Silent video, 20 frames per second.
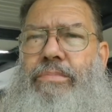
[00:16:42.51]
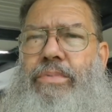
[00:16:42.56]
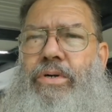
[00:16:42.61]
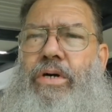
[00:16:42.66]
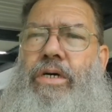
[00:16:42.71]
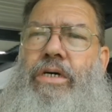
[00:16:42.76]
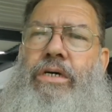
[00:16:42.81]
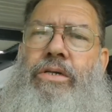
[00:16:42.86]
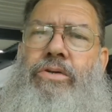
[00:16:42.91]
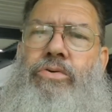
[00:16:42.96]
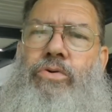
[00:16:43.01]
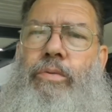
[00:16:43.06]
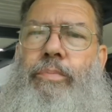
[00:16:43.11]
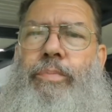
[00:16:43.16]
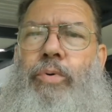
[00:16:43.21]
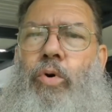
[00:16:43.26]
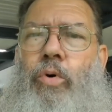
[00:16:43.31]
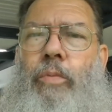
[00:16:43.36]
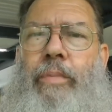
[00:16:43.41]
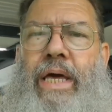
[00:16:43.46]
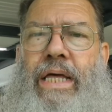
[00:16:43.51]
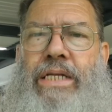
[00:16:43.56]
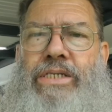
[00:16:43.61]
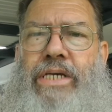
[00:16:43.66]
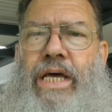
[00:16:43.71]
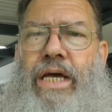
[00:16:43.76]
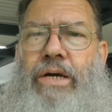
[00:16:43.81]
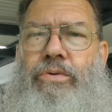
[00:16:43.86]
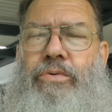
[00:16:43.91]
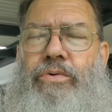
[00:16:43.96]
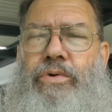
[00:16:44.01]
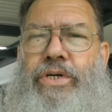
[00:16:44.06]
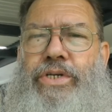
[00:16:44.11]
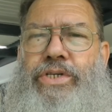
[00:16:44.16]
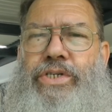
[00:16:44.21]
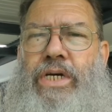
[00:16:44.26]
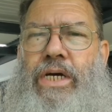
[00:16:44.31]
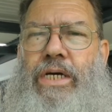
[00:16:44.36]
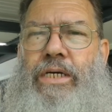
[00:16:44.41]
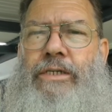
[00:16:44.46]
but I can do a poor man's aqua
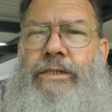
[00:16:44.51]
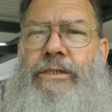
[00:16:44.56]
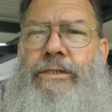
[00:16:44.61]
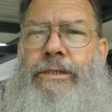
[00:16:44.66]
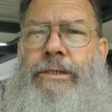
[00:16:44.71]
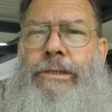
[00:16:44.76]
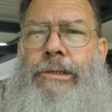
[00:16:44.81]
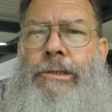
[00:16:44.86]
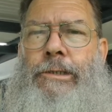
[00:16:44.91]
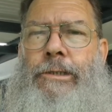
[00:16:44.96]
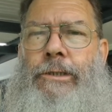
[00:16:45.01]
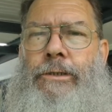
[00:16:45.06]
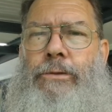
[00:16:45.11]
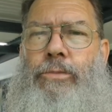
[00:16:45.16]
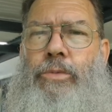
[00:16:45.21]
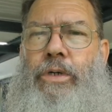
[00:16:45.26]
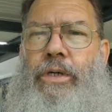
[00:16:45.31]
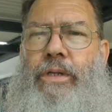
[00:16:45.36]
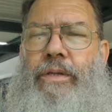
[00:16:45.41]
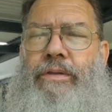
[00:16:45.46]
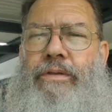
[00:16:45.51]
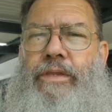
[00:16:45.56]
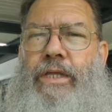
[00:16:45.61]
regia with